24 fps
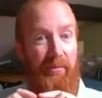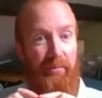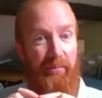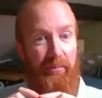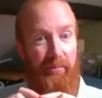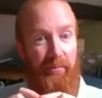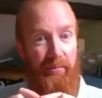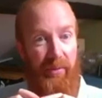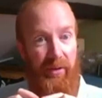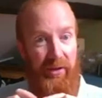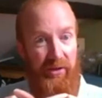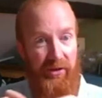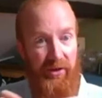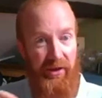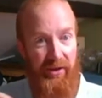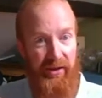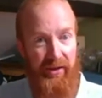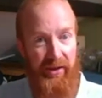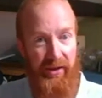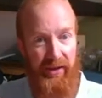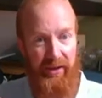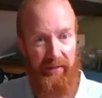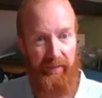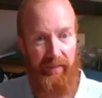But just
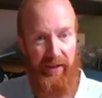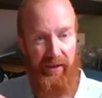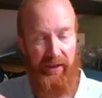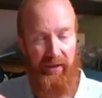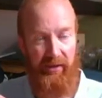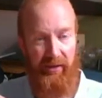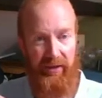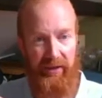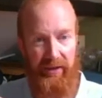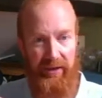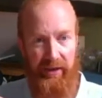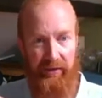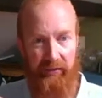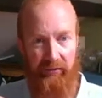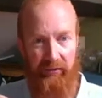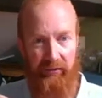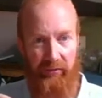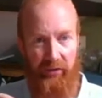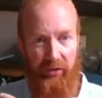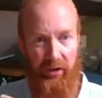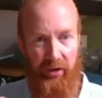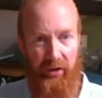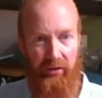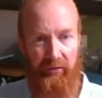think about that idea of
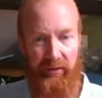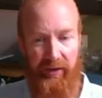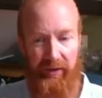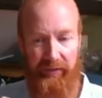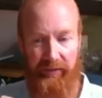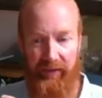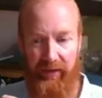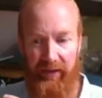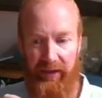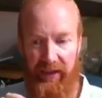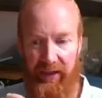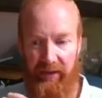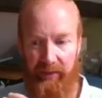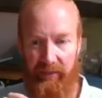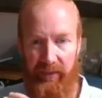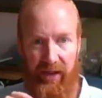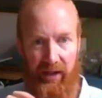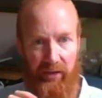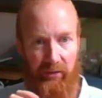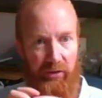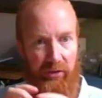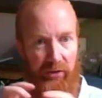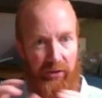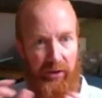not only thinking about
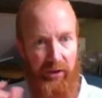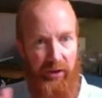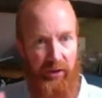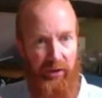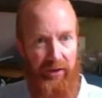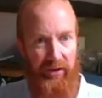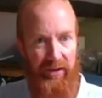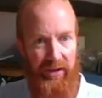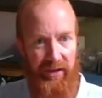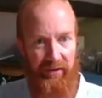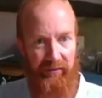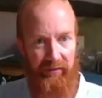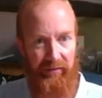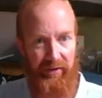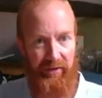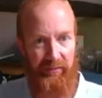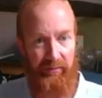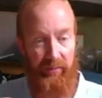how good the idea is,